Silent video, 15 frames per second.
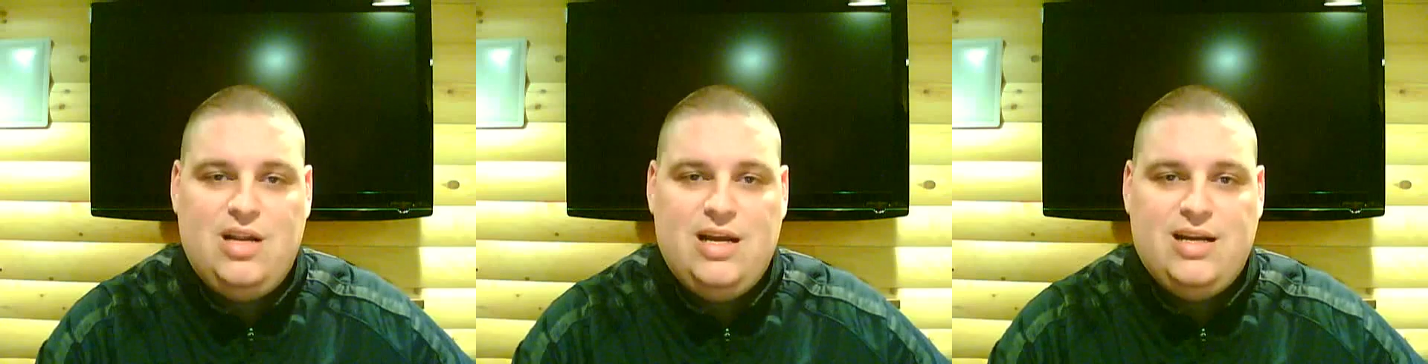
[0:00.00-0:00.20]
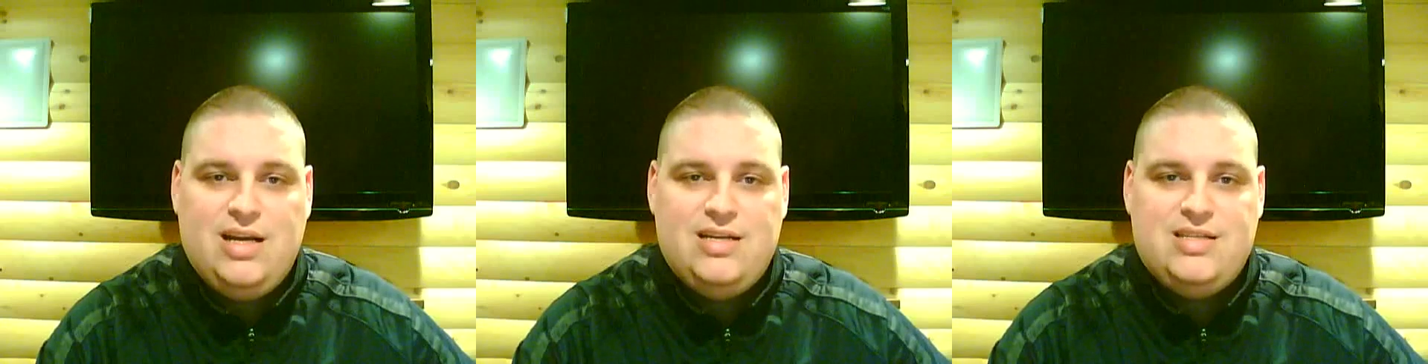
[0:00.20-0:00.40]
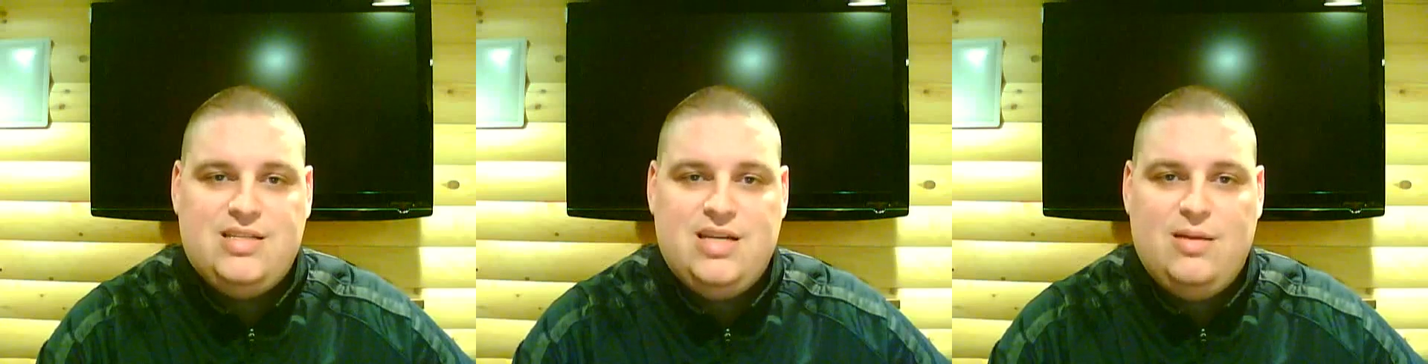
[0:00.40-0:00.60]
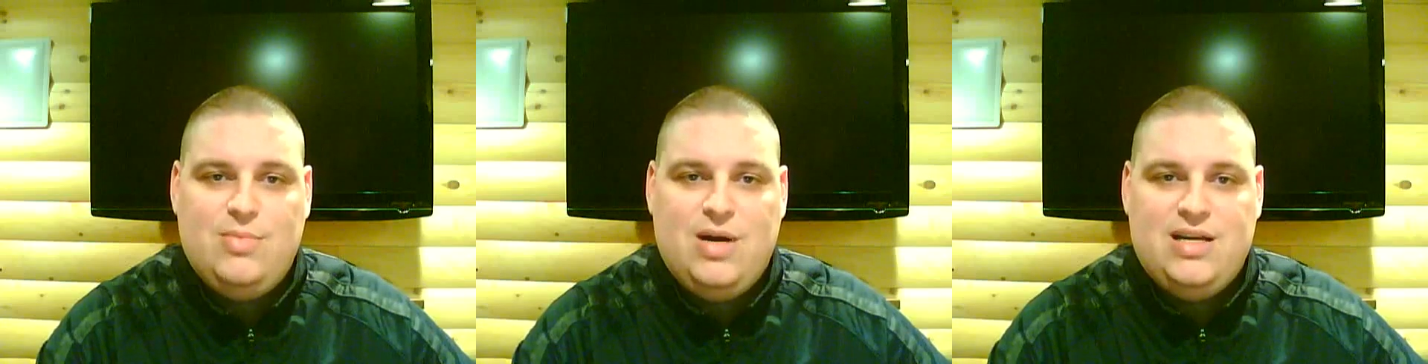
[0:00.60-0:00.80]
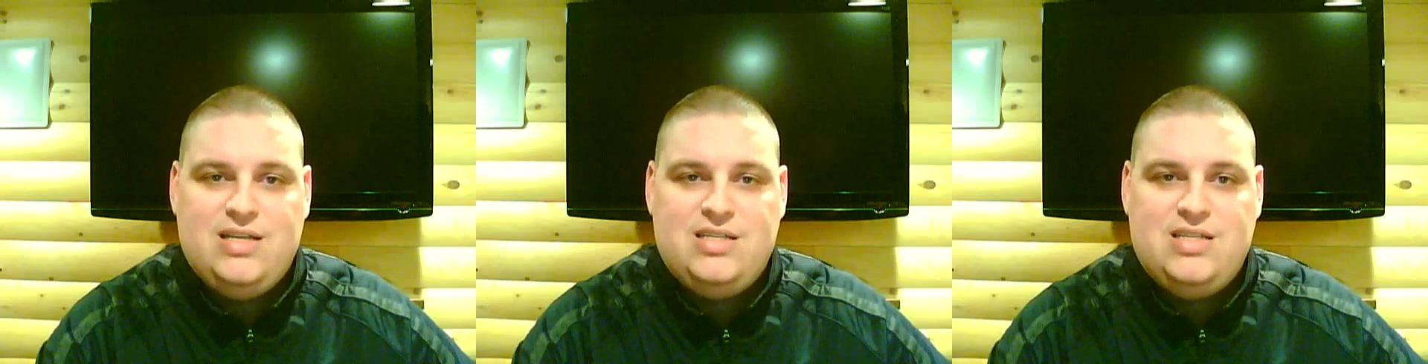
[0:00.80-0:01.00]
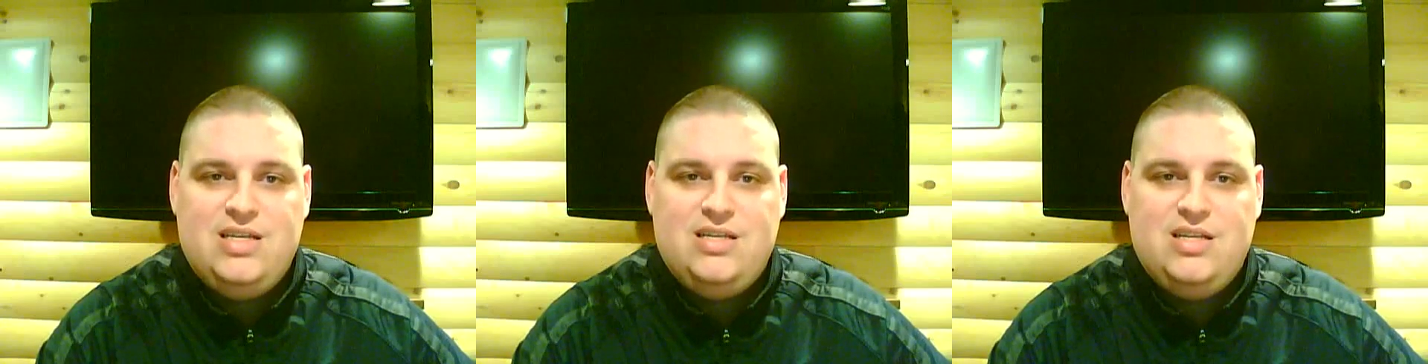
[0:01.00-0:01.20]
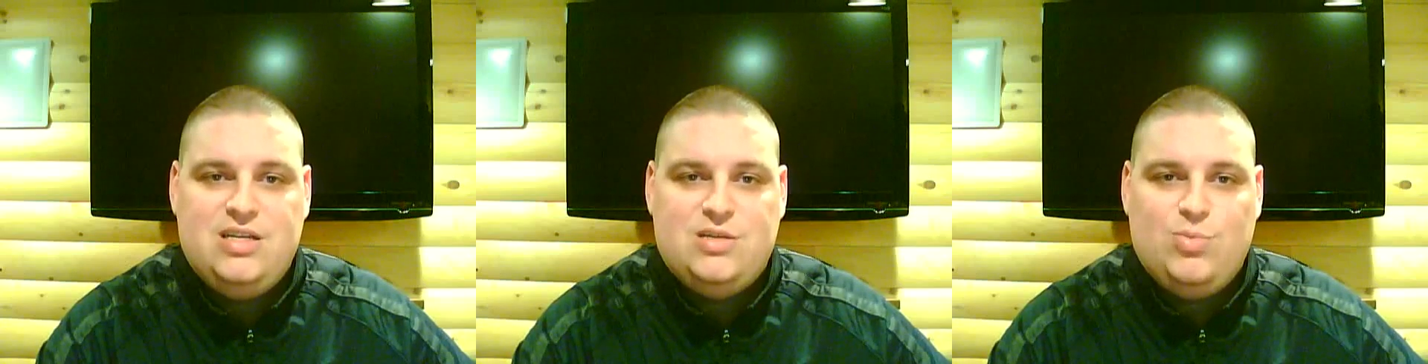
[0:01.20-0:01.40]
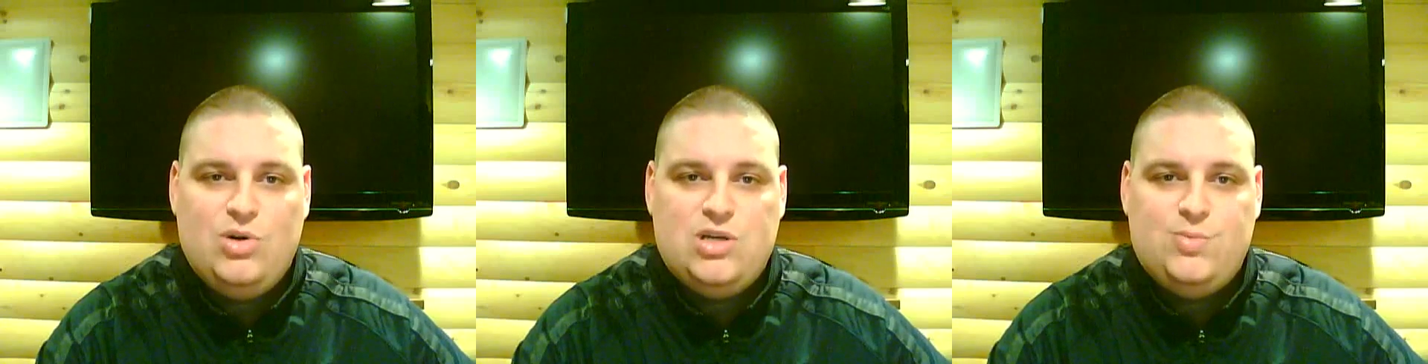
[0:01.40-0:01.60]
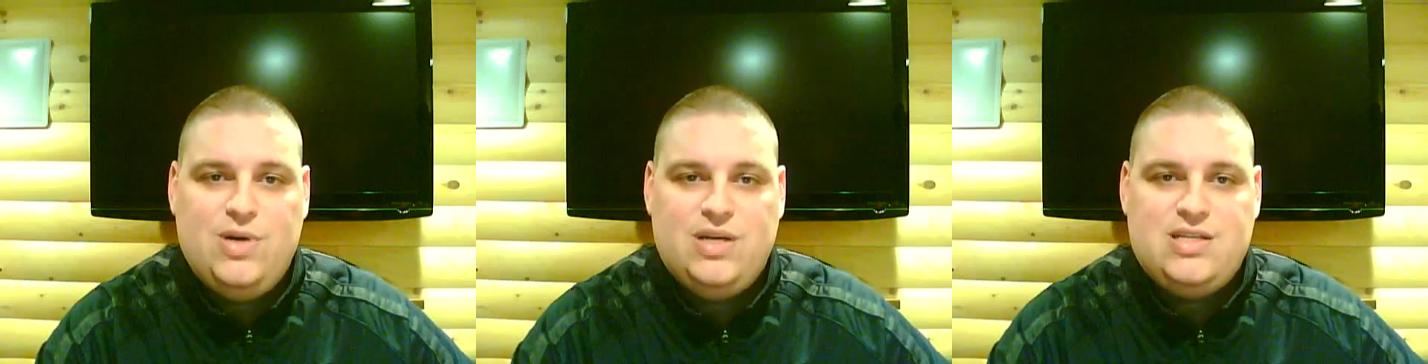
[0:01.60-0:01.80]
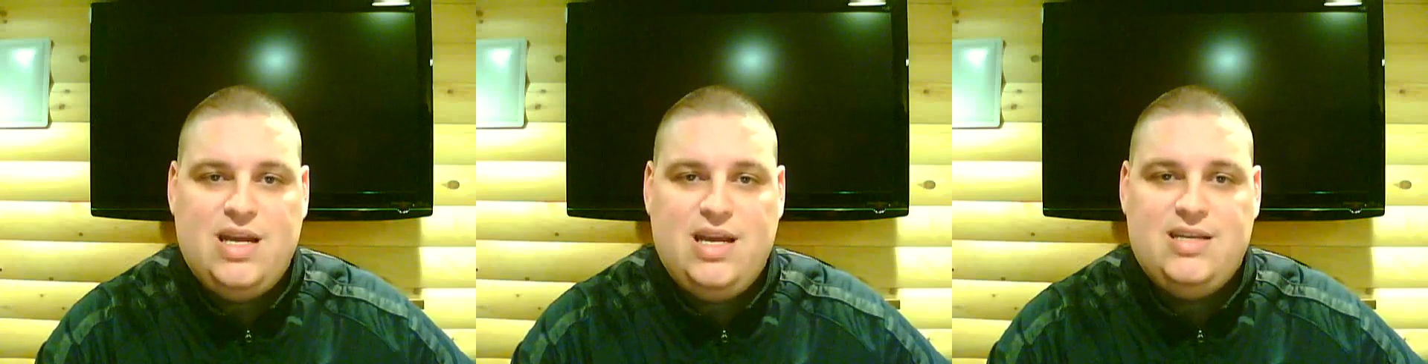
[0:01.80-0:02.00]
like I said, by CT Sports
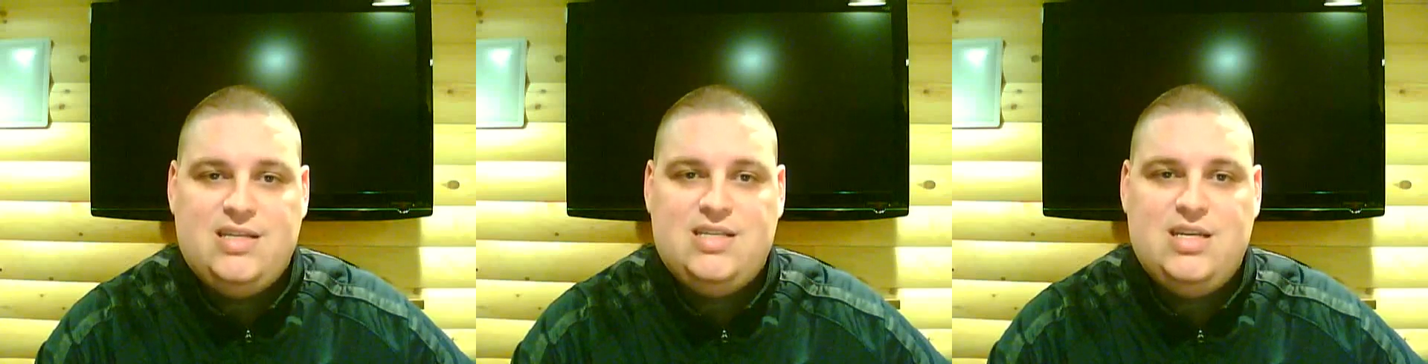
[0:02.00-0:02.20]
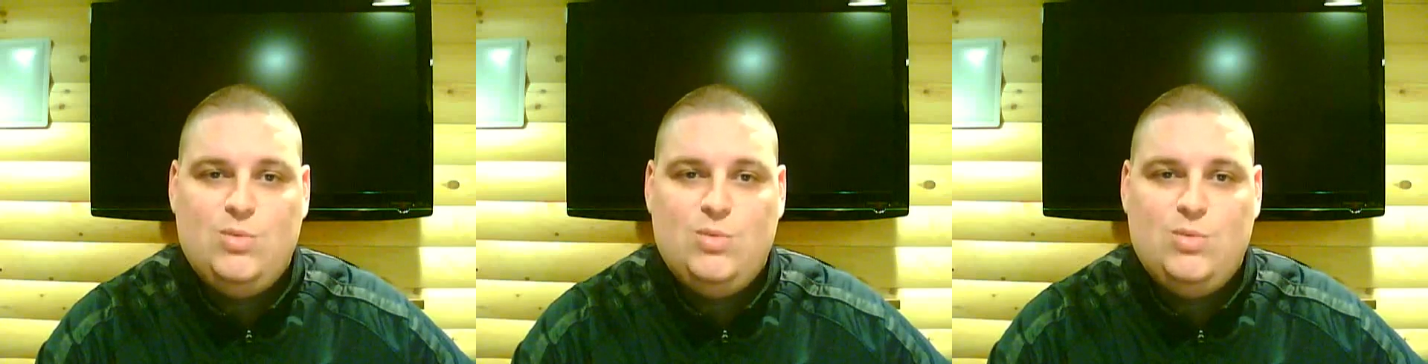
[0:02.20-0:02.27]
Picks and